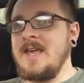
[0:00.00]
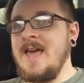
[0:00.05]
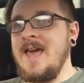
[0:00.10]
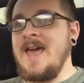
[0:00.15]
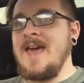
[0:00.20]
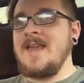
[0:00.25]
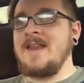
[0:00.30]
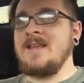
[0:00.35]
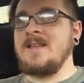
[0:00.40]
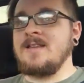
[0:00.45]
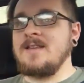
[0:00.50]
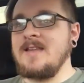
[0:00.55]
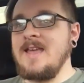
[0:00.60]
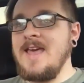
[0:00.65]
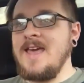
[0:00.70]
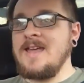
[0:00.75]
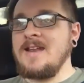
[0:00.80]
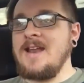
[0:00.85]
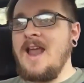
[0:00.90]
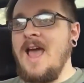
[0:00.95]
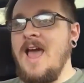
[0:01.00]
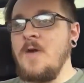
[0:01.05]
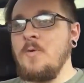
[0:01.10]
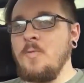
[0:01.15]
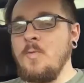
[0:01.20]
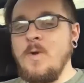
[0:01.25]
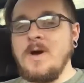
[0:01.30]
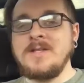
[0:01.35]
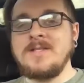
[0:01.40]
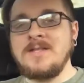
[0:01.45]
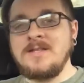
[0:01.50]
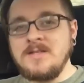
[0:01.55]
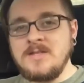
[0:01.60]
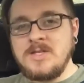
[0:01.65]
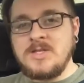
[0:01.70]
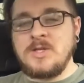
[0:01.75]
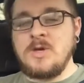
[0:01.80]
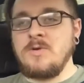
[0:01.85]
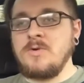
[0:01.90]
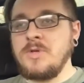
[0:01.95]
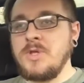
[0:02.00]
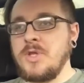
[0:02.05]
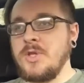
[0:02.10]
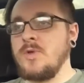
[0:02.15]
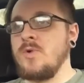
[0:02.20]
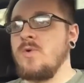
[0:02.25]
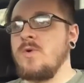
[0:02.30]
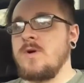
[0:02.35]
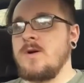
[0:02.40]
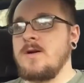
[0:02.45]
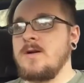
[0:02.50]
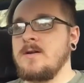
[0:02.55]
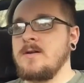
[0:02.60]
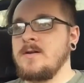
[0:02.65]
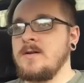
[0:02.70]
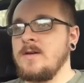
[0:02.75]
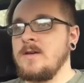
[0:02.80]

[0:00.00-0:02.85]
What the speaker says: at it and I wasn't so sure.